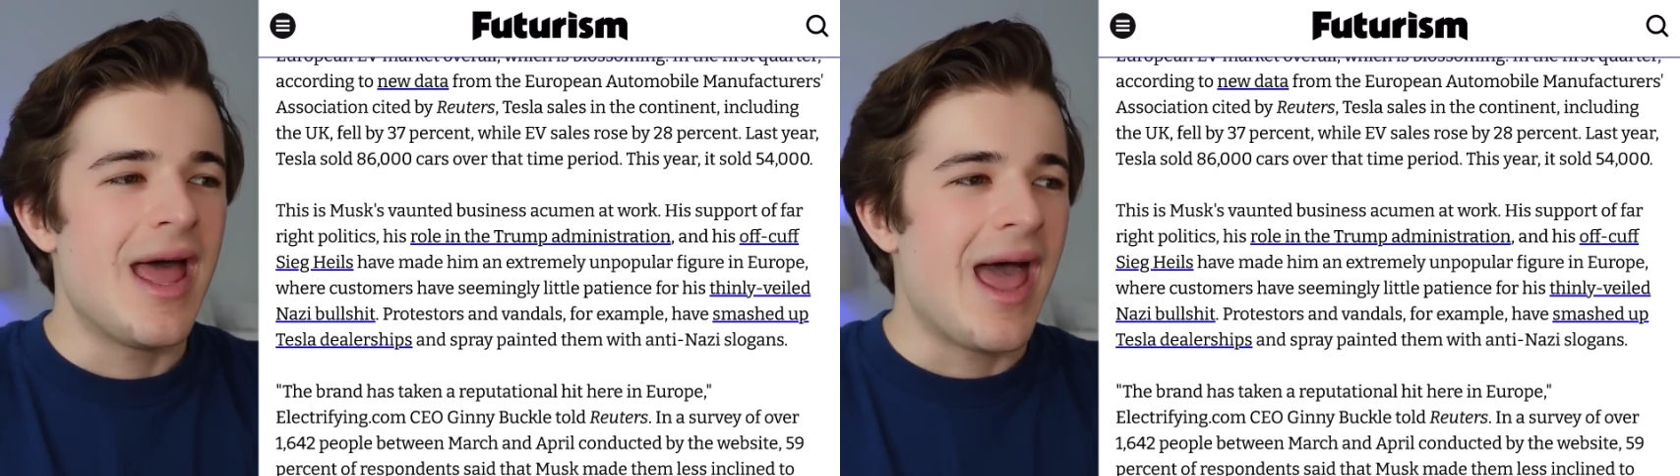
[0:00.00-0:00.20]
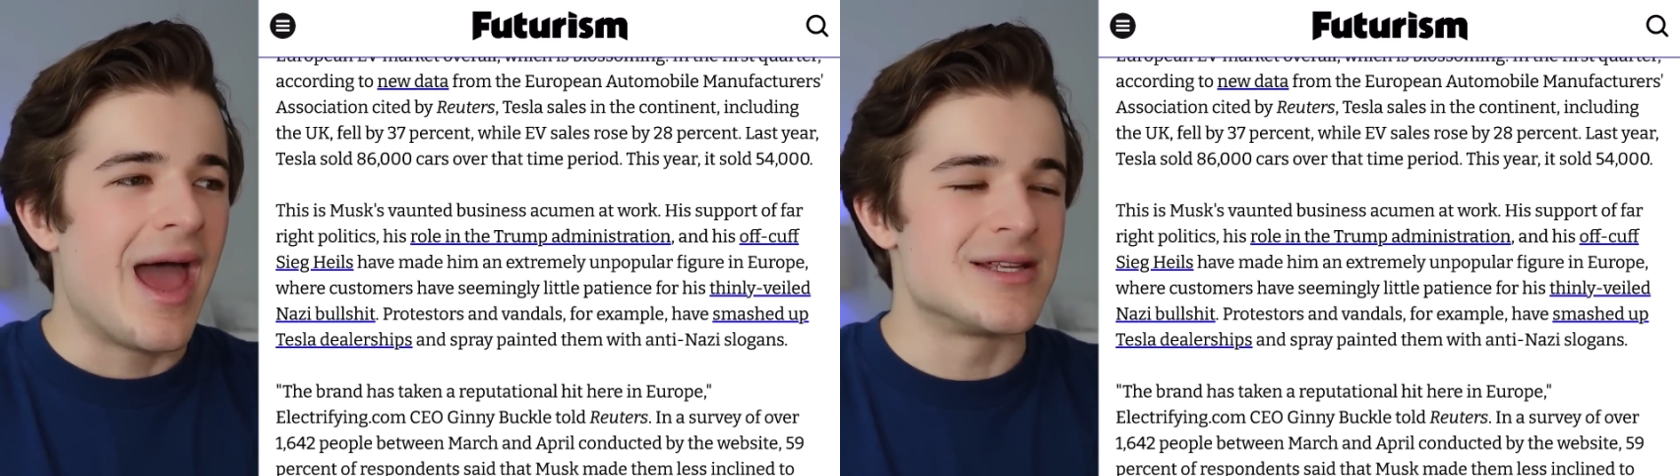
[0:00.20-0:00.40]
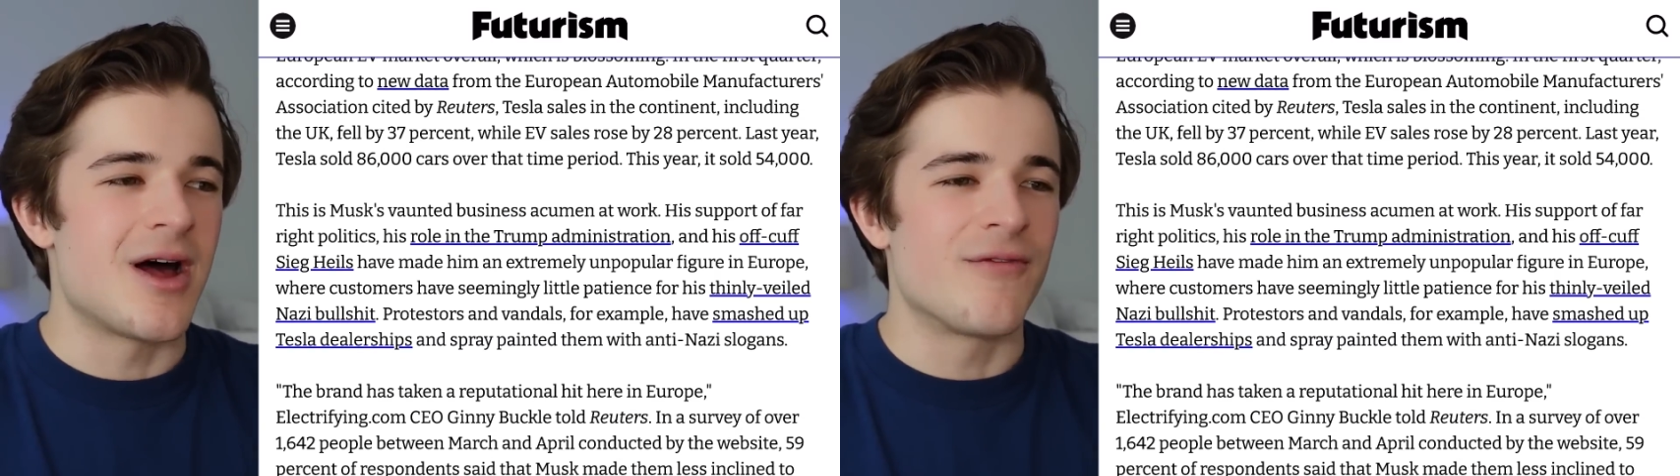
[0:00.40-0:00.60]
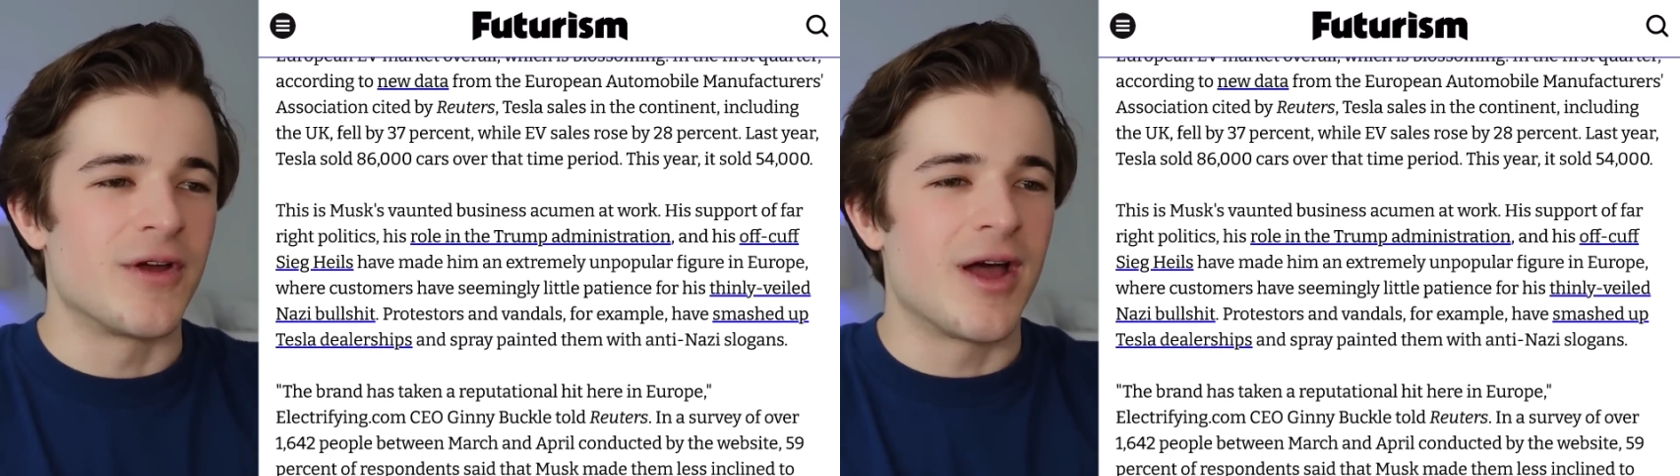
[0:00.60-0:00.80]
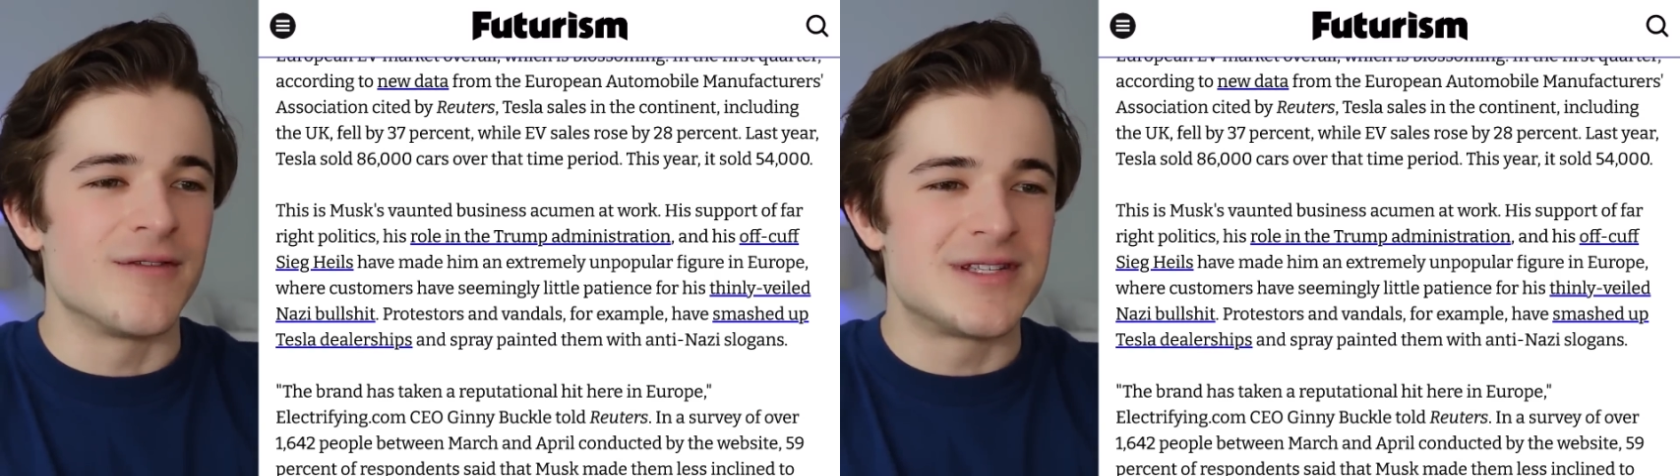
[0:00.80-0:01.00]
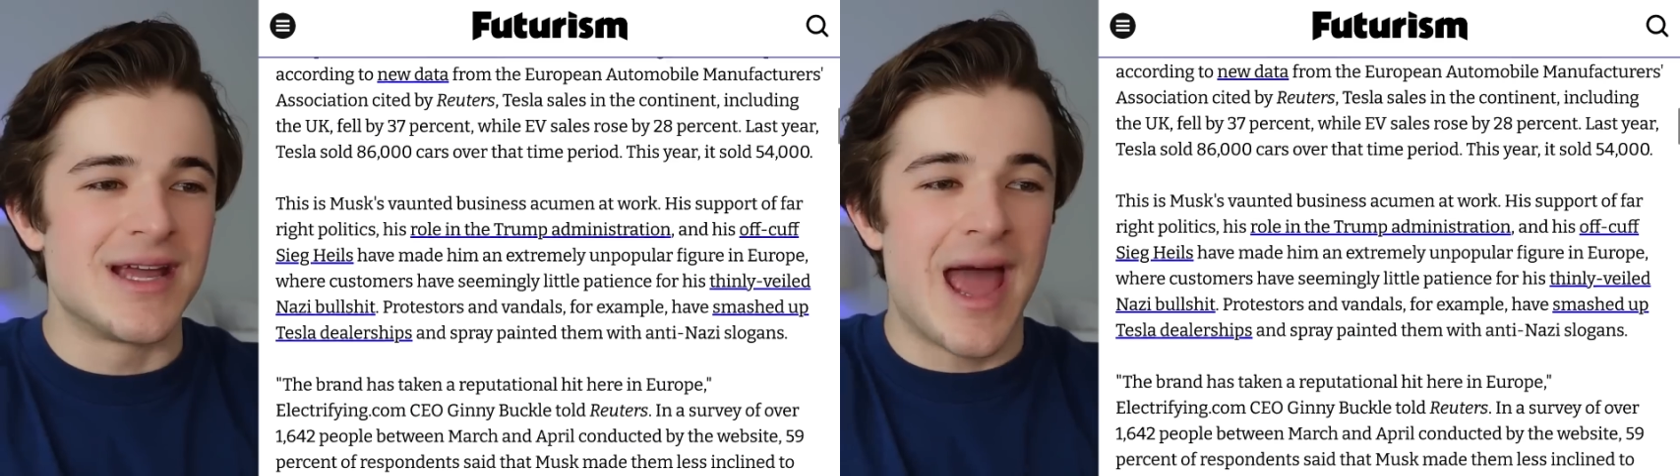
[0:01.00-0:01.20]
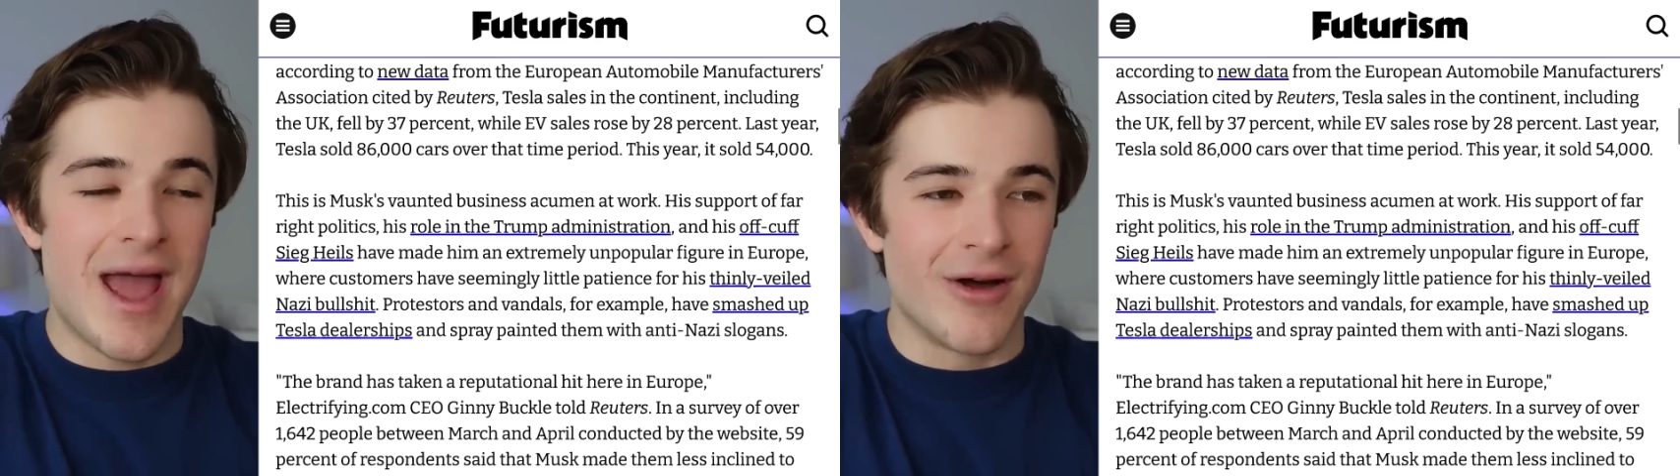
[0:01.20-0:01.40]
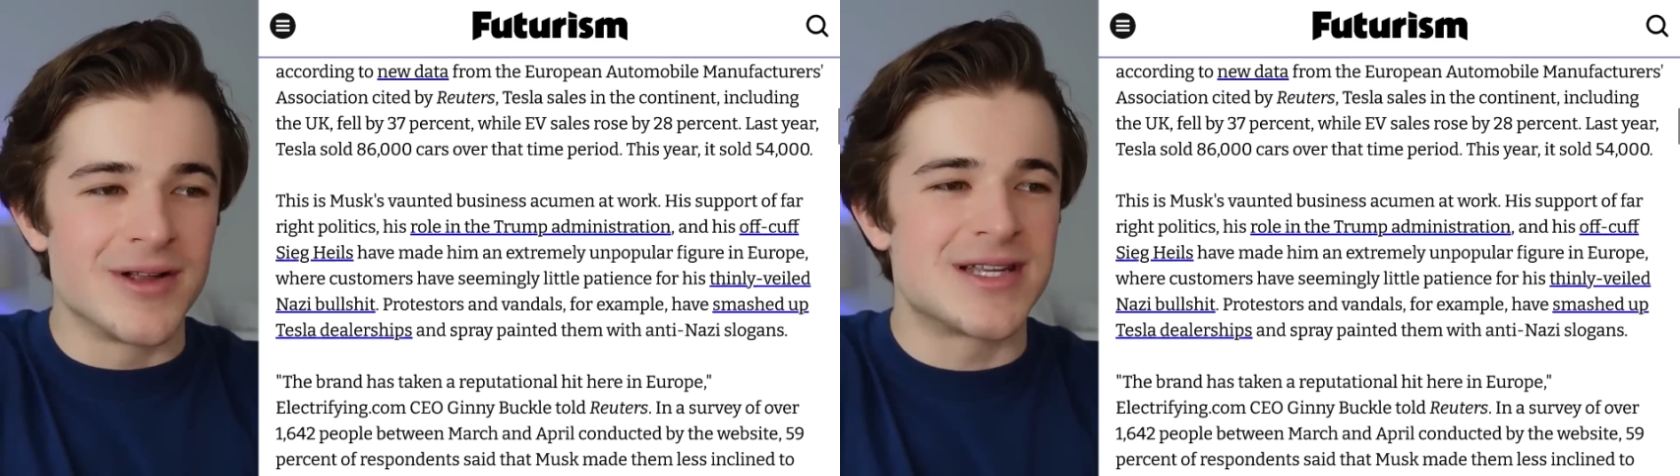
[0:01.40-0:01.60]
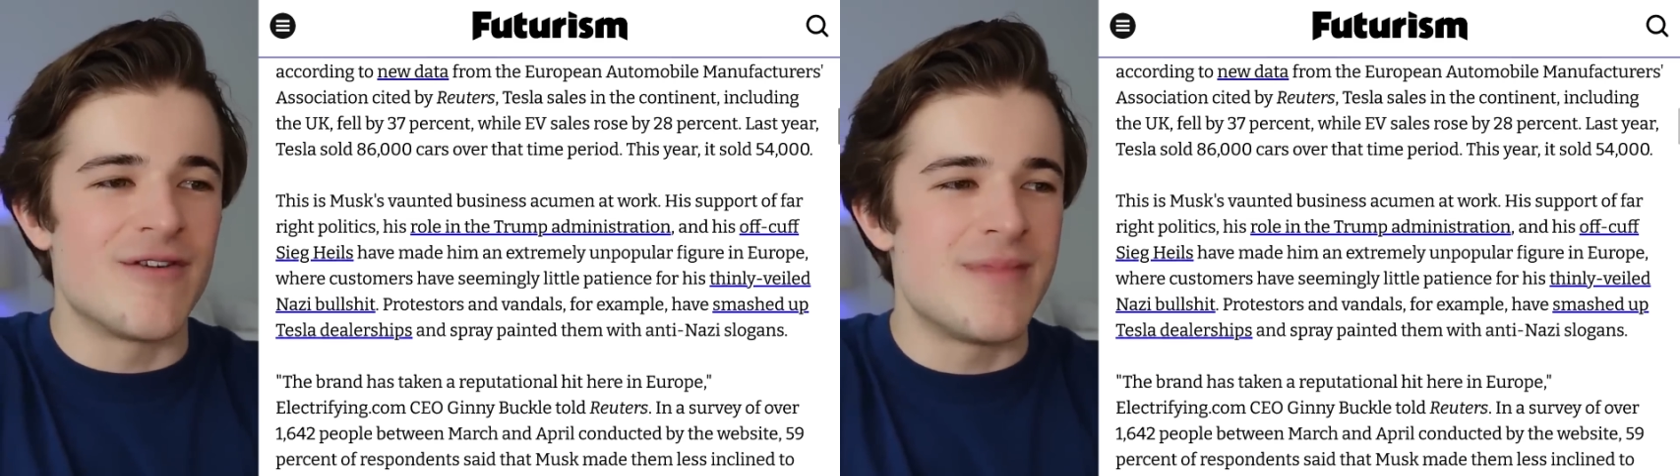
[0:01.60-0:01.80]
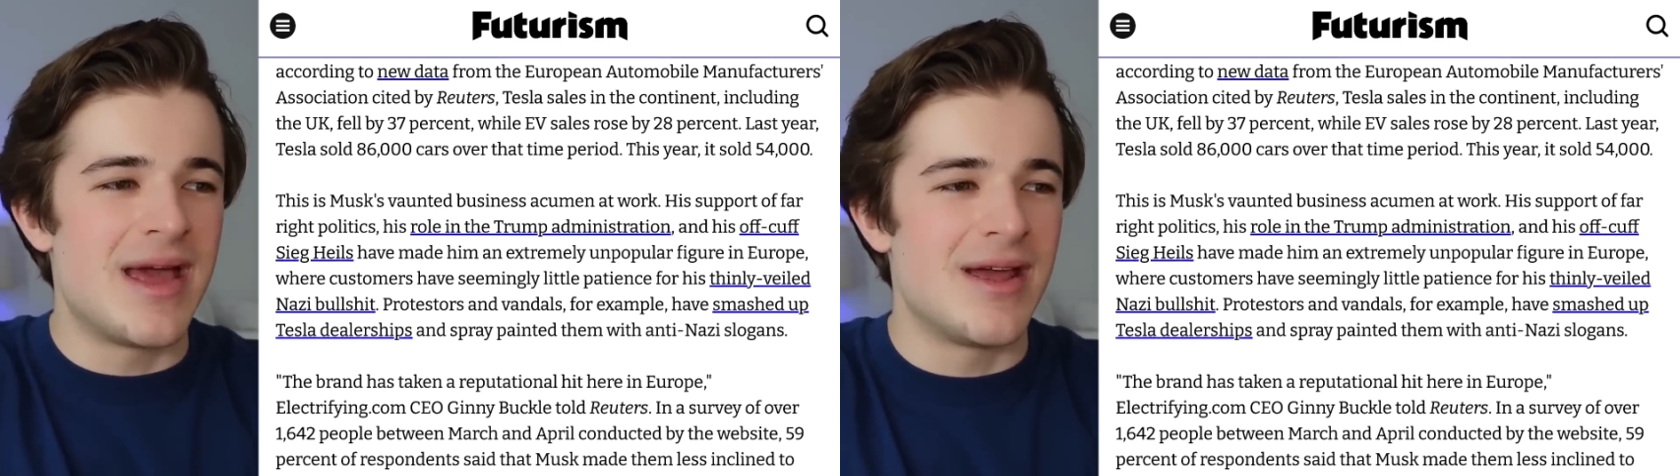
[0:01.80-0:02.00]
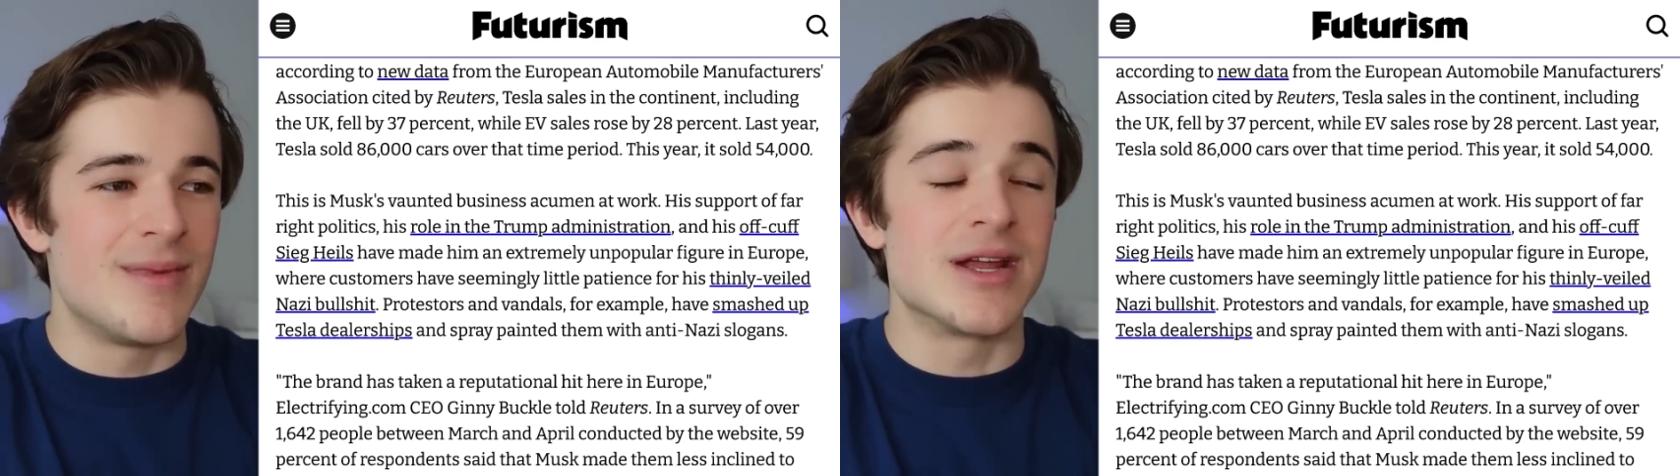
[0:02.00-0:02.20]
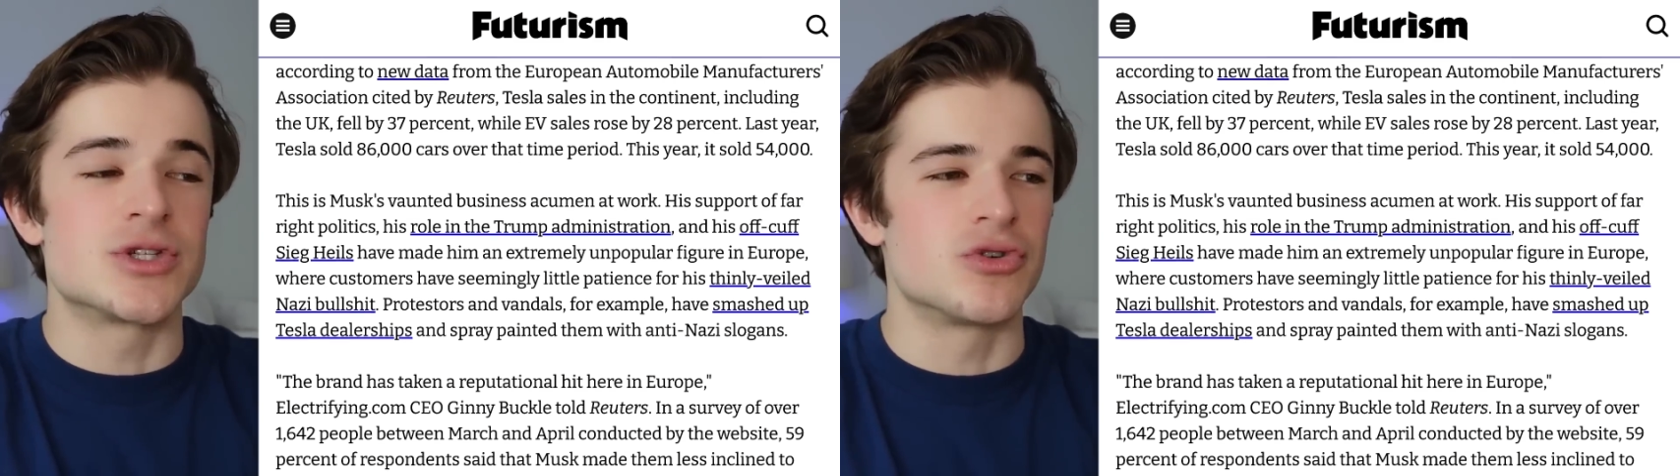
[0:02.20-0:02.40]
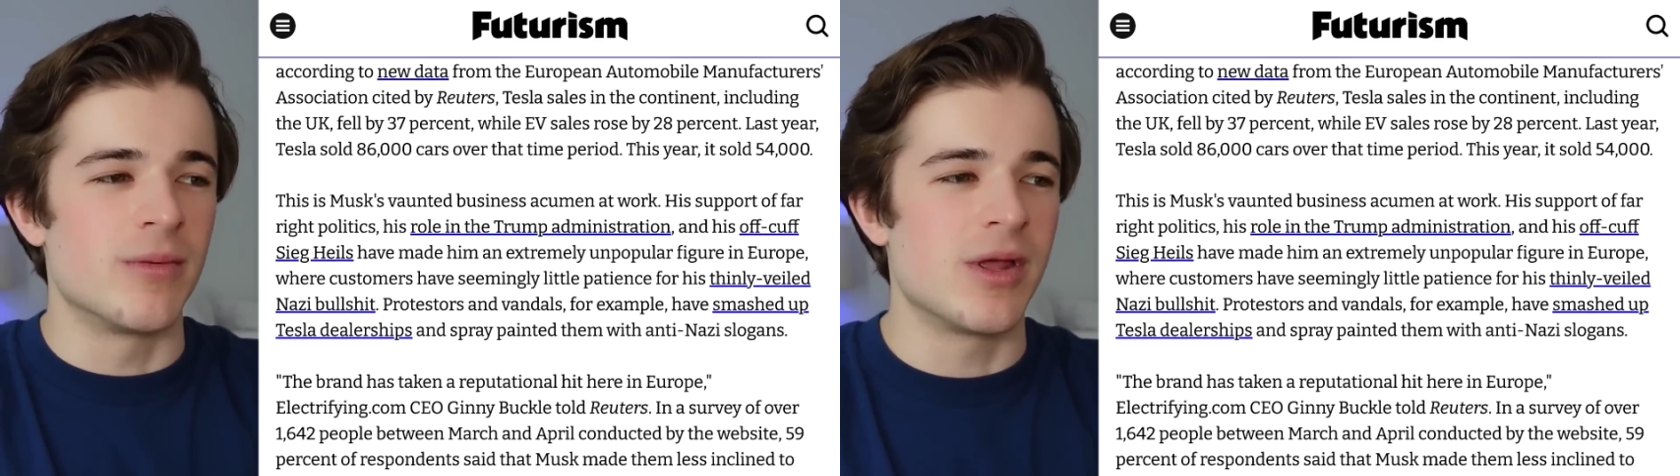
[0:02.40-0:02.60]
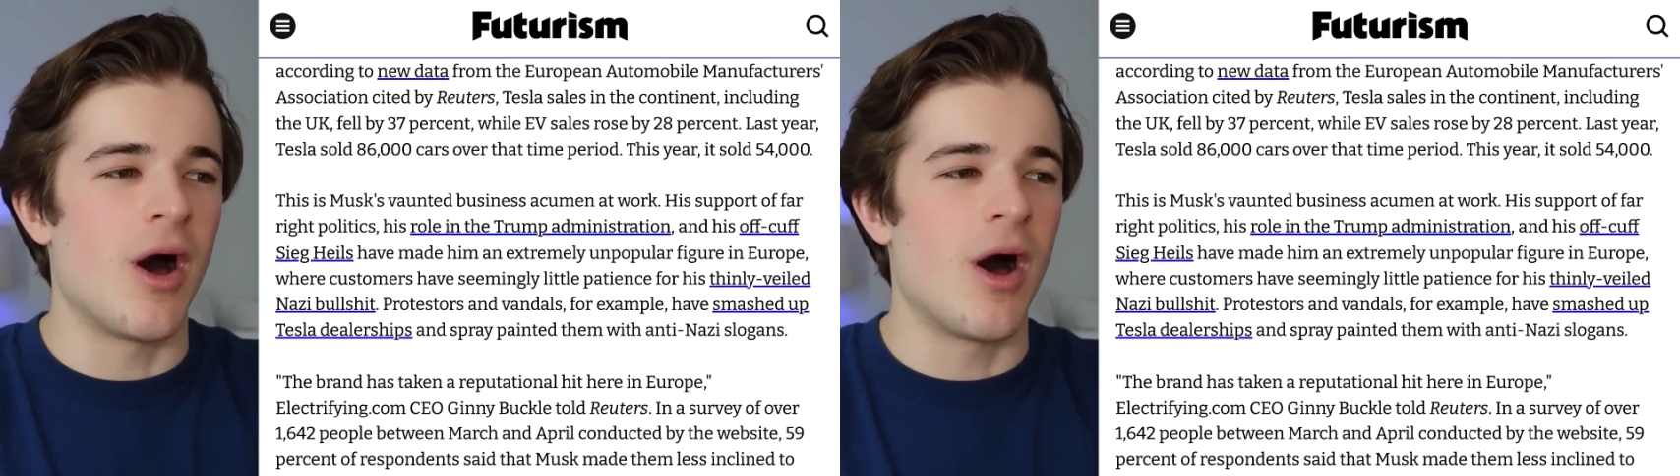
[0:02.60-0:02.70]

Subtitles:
and his off-the-cuff Sig Heils have made him an extremely